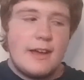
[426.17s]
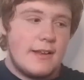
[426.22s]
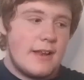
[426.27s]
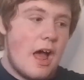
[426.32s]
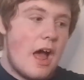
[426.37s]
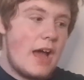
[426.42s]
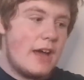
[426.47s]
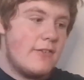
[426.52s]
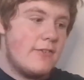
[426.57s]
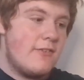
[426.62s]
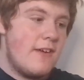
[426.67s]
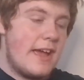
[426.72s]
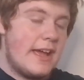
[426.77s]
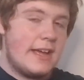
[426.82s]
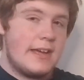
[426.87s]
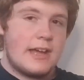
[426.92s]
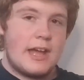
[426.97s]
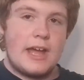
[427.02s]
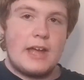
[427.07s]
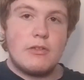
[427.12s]
and I
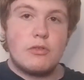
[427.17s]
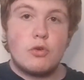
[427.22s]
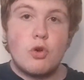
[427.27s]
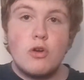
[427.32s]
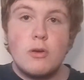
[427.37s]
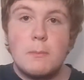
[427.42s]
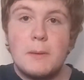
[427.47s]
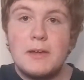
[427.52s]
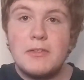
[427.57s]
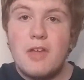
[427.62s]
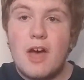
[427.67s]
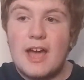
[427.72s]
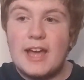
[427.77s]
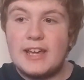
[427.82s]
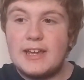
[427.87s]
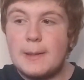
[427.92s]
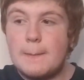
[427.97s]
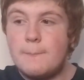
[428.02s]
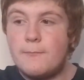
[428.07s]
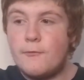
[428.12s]
think it's going to be
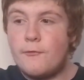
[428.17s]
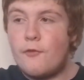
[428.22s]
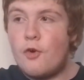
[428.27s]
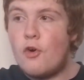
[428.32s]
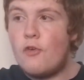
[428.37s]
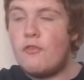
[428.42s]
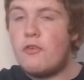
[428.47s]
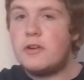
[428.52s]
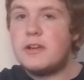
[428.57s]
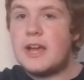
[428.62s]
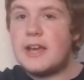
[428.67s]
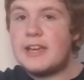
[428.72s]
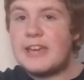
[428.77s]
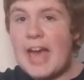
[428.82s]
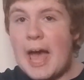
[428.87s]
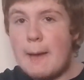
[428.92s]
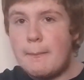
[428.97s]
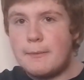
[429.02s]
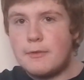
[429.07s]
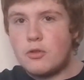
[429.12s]
like Forefront
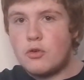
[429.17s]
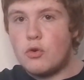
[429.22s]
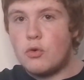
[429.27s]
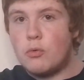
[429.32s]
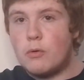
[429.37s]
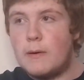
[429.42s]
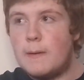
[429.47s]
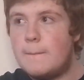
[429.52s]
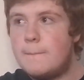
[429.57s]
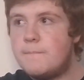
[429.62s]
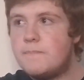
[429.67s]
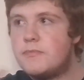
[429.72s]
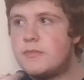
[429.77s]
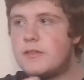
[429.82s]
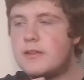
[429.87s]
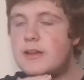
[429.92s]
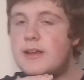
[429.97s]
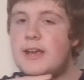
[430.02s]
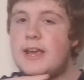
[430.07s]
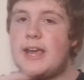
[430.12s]
and Capital
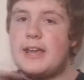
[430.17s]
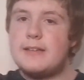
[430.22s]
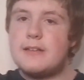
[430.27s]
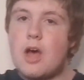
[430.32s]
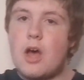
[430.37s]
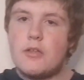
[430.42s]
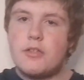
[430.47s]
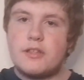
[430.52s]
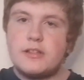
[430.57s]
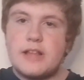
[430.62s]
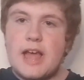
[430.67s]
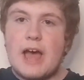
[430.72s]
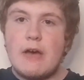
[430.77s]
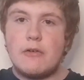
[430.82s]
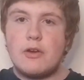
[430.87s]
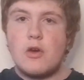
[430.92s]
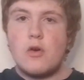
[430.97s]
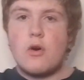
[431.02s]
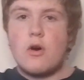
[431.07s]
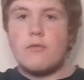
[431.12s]
in our
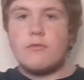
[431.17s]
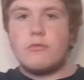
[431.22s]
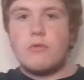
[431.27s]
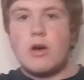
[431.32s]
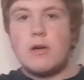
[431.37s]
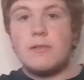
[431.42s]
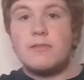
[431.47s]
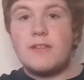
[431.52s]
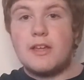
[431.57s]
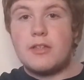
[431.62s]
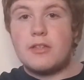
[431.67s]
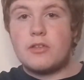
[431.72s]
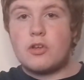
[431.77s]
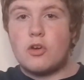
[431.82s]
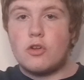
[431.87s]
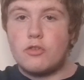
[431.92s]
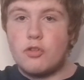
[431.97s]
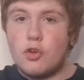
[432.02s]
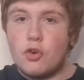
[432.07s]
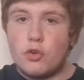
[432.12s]
scenario of what
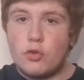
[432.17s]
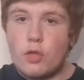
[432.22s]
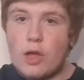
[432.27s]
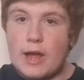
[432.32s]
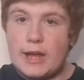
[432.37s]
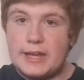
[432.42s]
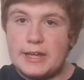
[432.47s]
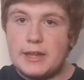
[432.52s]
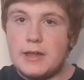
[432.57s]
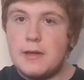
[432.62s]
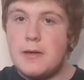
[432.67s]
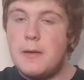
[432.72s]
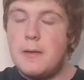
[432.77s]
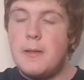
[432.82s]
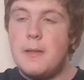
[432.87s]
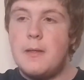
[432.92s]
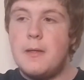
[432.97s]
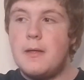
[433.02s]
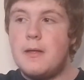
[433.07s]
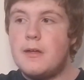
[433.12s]
this could look like.
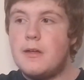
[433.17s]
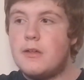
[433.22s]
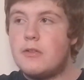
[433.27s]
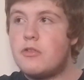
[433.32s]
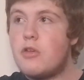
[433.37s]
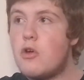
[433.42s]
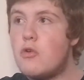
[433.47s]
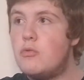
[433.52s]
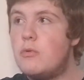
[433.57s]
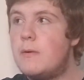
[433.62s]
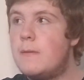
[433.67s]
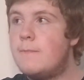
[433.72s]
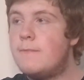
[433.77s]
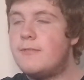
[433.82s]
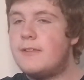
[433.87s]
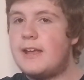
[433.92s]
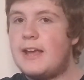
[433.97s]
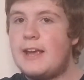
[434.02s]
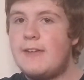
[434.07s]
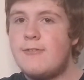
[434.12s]
So,
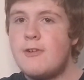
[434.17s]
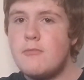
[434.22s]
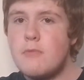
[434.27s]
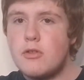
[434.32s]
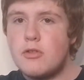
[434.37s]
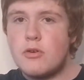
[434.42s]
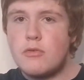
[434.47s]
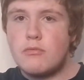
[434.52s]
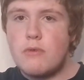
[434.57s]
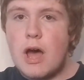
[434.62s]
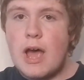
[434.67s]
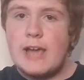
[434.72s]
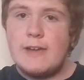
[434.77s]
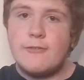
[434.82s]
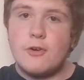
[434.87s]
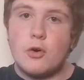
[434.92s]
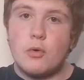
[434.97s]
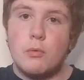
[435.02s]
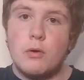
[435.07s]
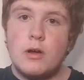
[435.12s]
if it were to
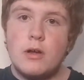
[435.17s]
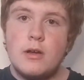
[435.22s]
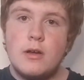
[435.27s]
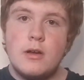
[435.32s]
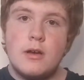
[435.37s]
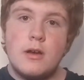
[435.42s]
rival,